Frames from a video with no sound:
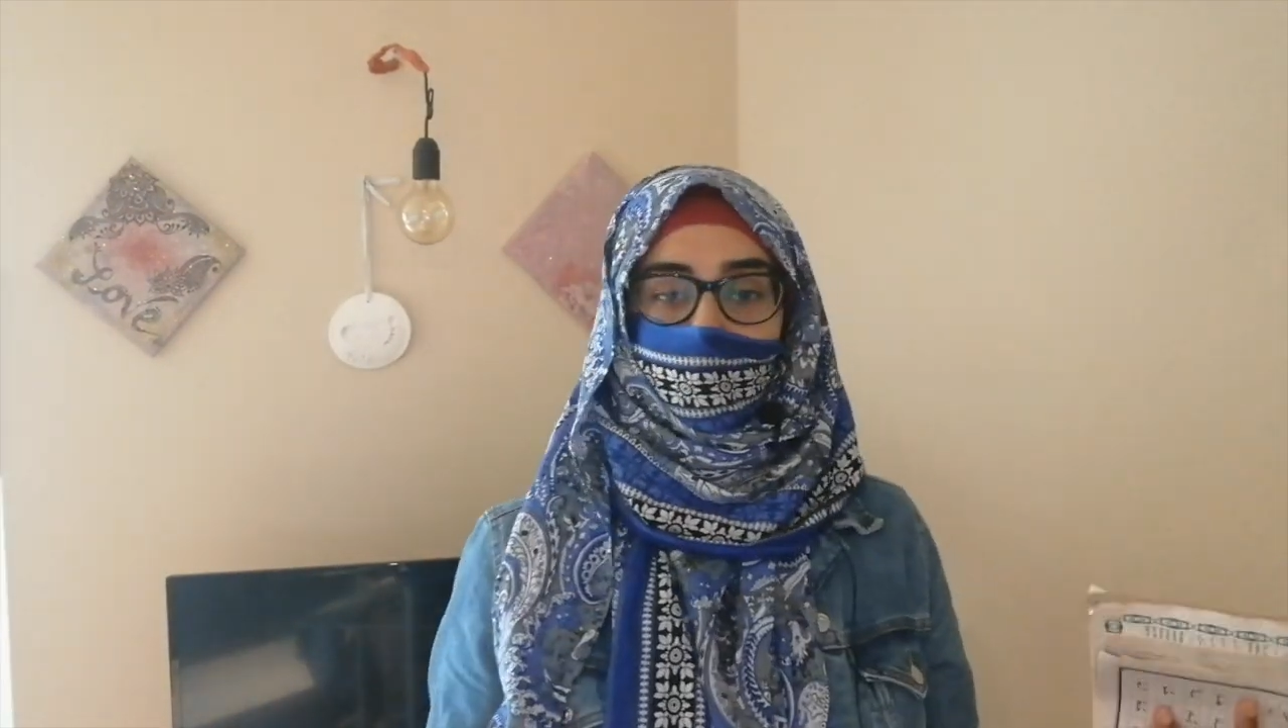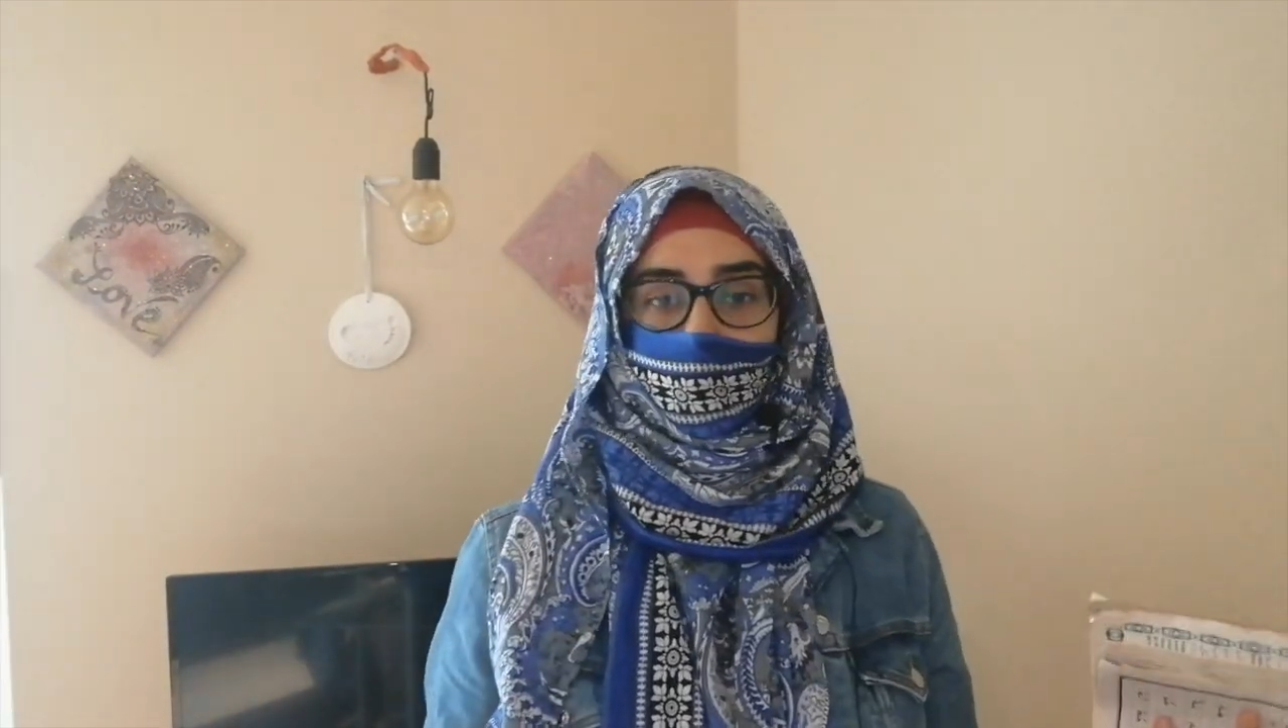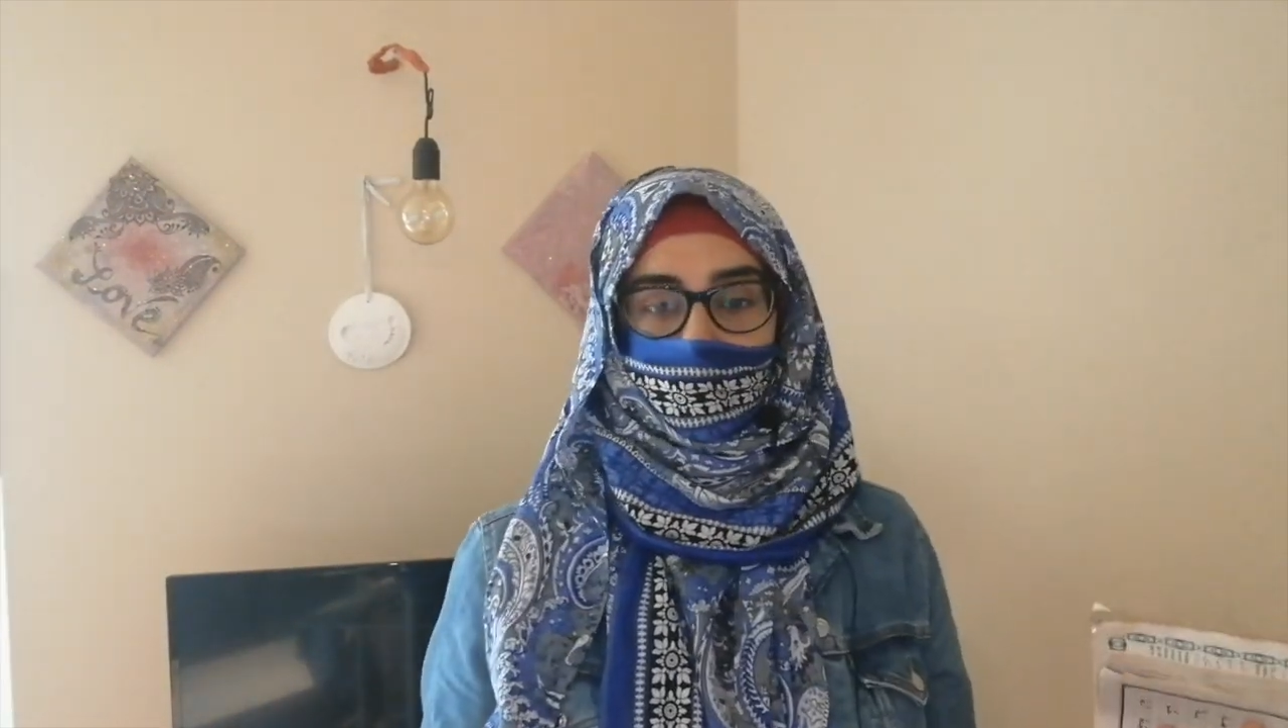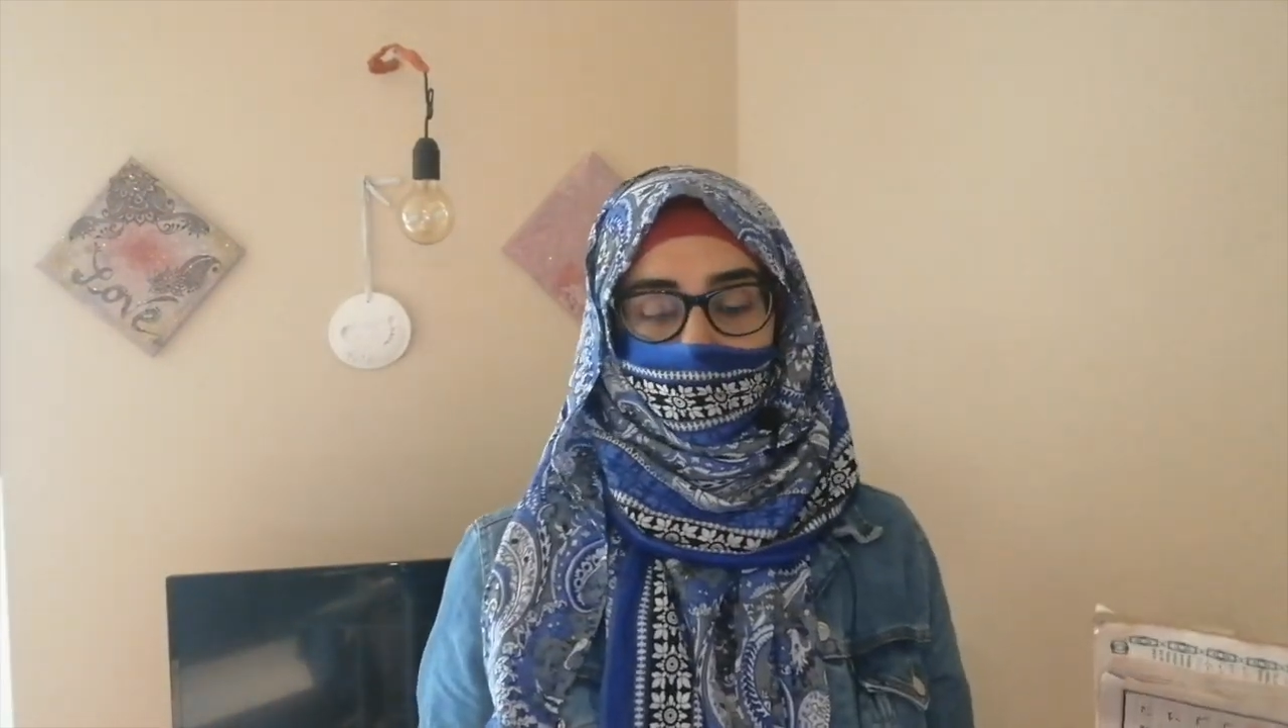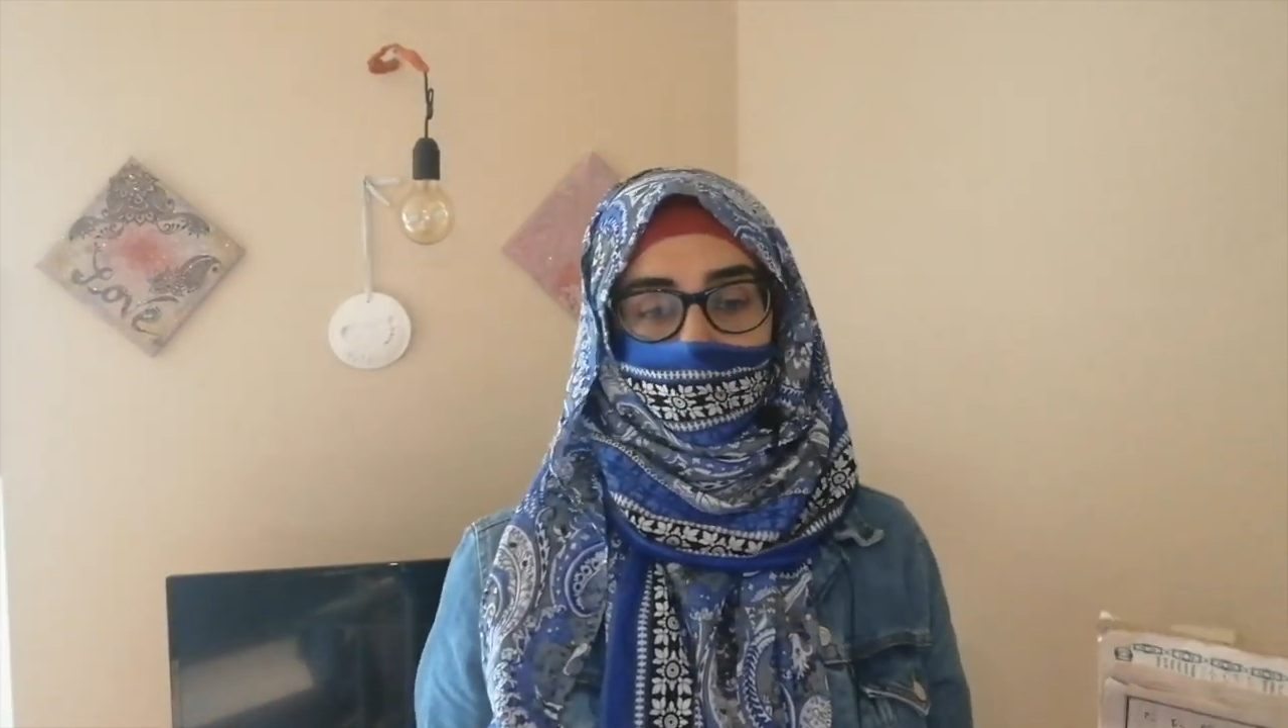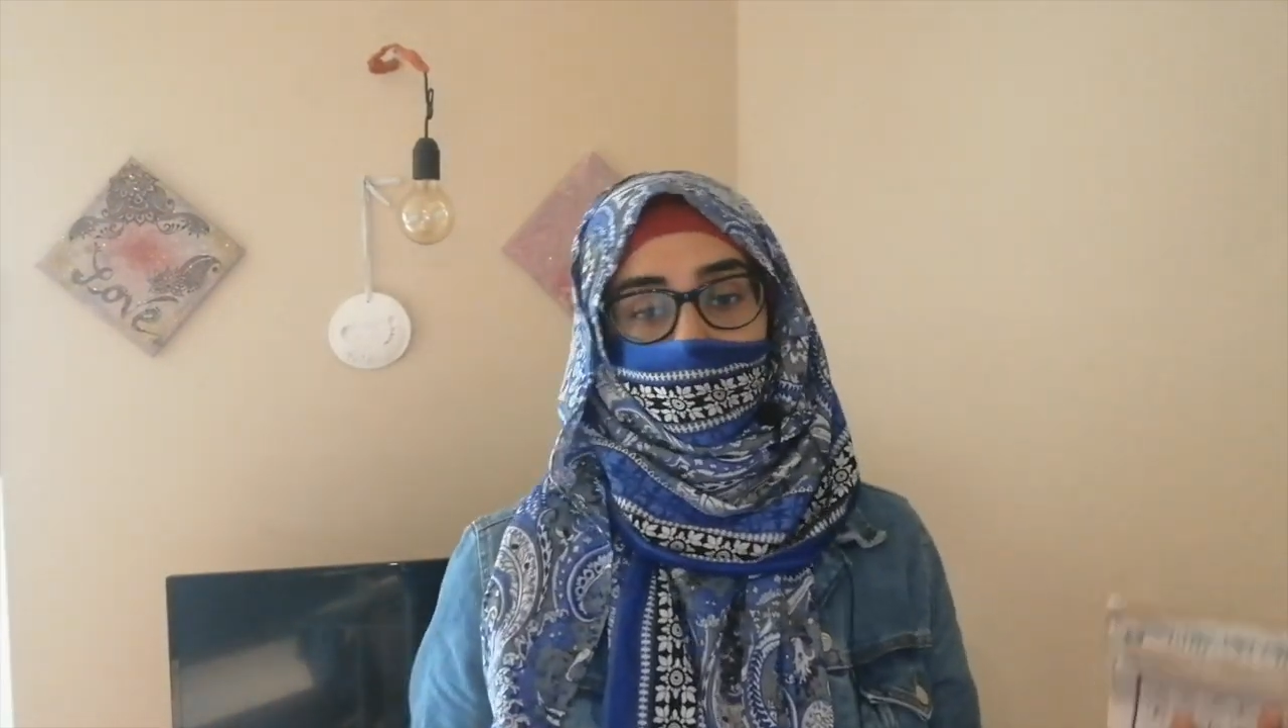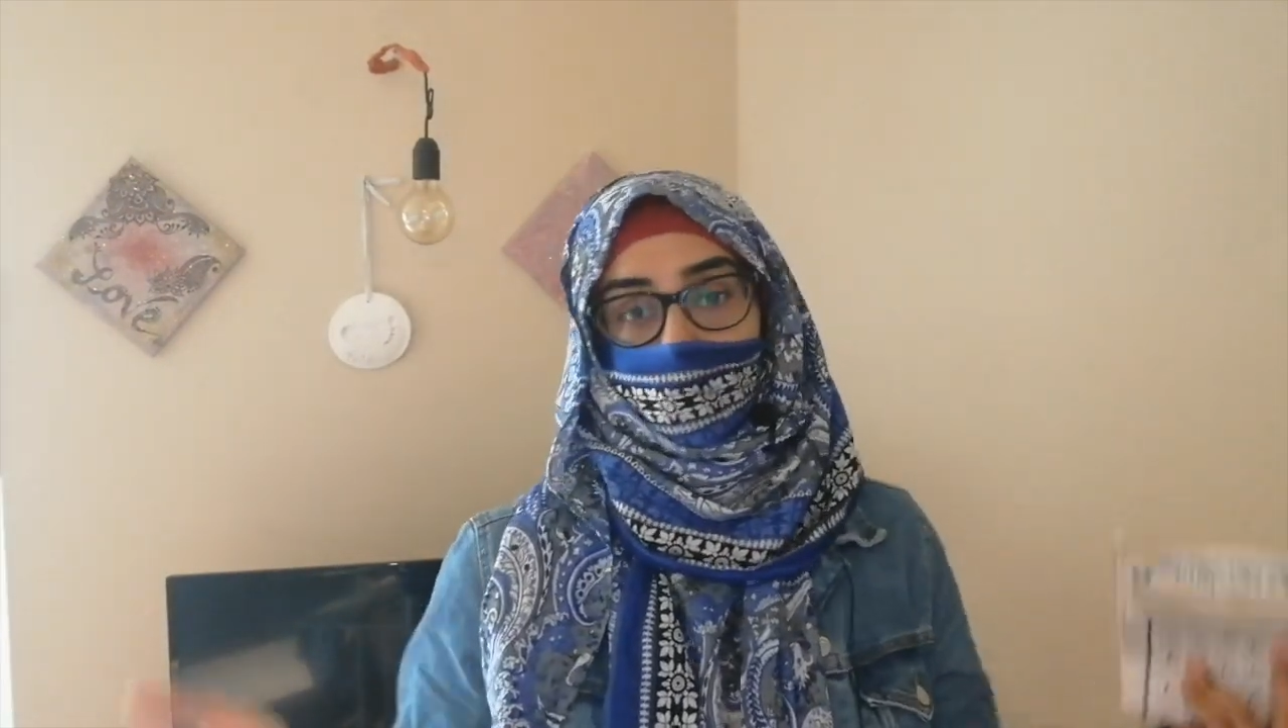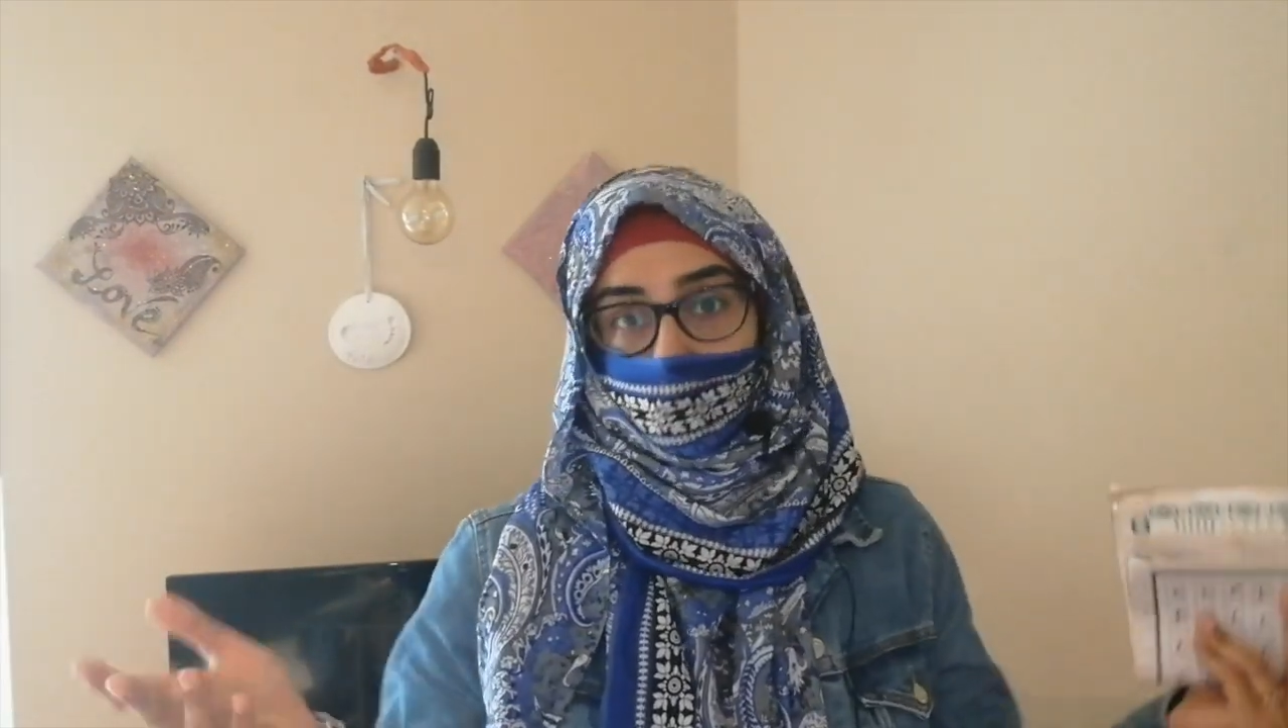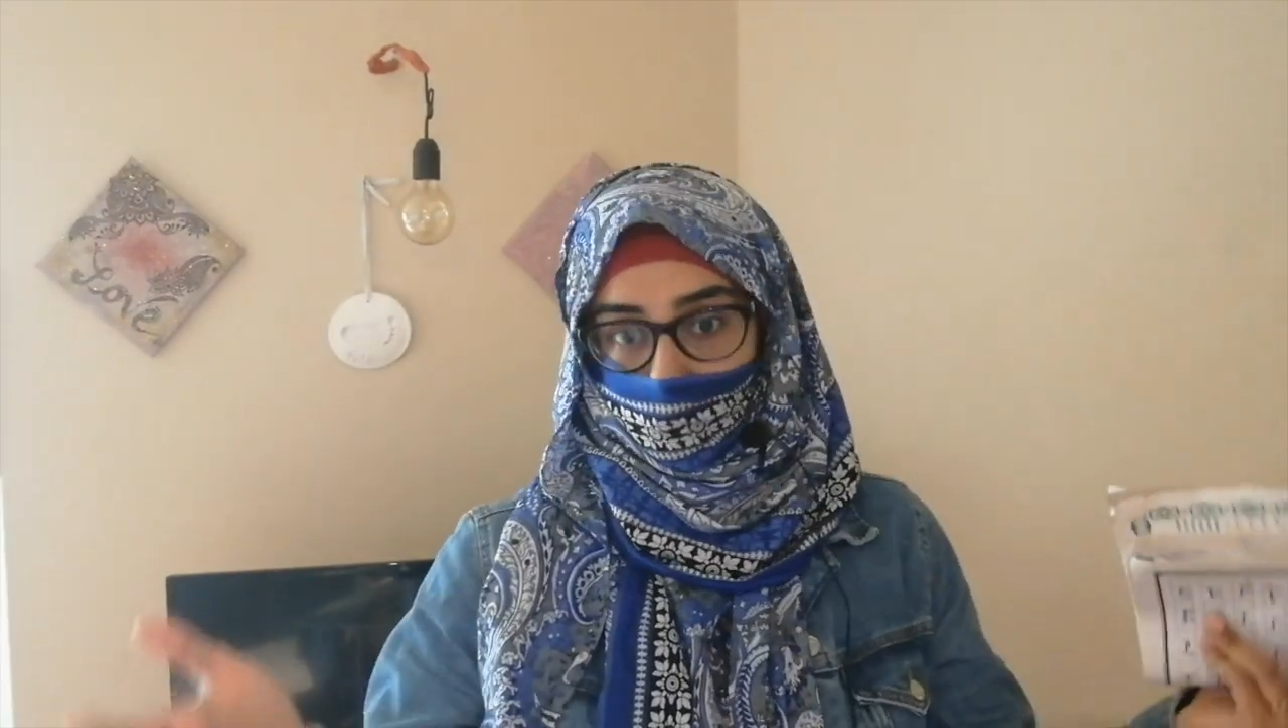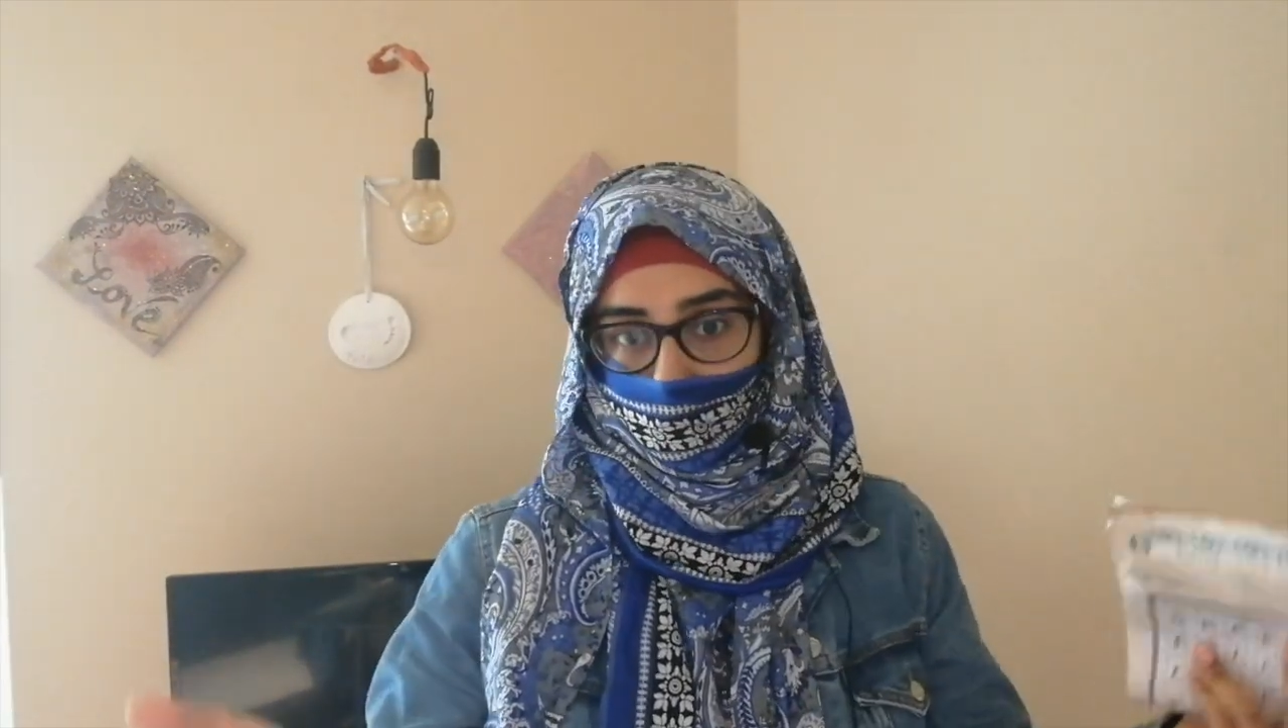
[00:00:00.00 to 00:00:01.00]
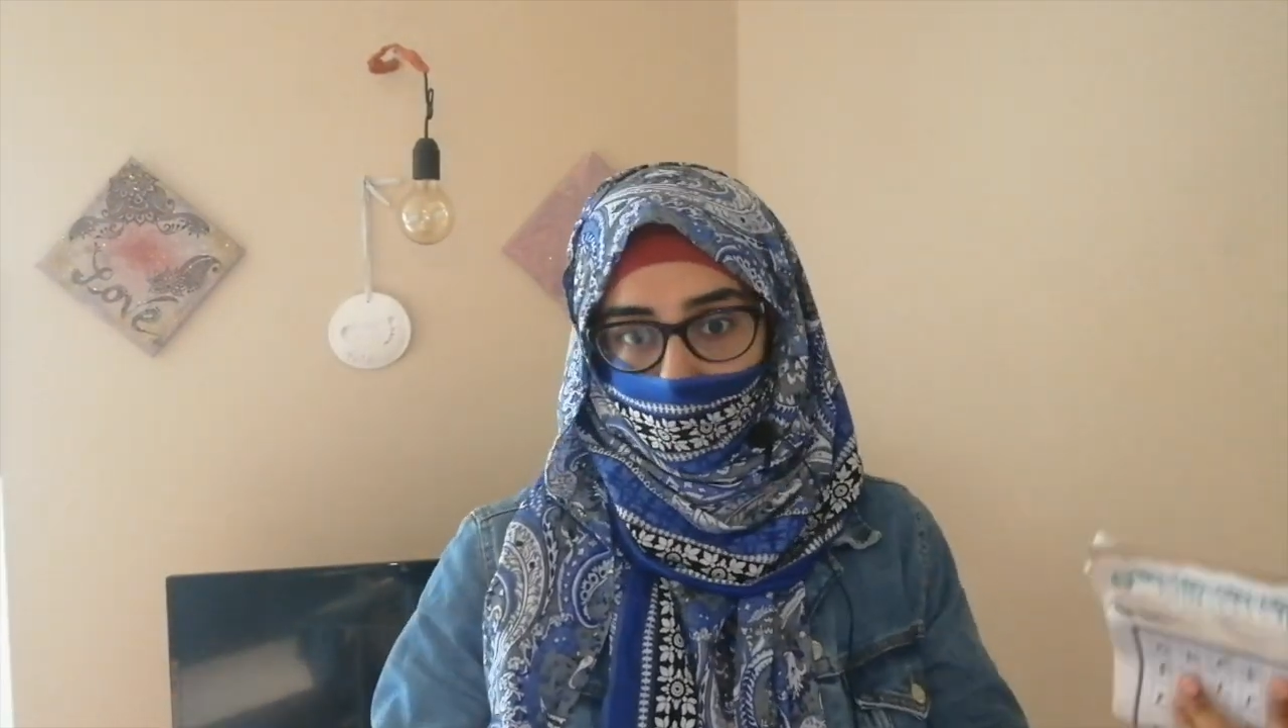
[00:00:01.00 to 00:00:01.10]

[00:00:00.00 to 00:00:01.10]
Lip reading: granted that you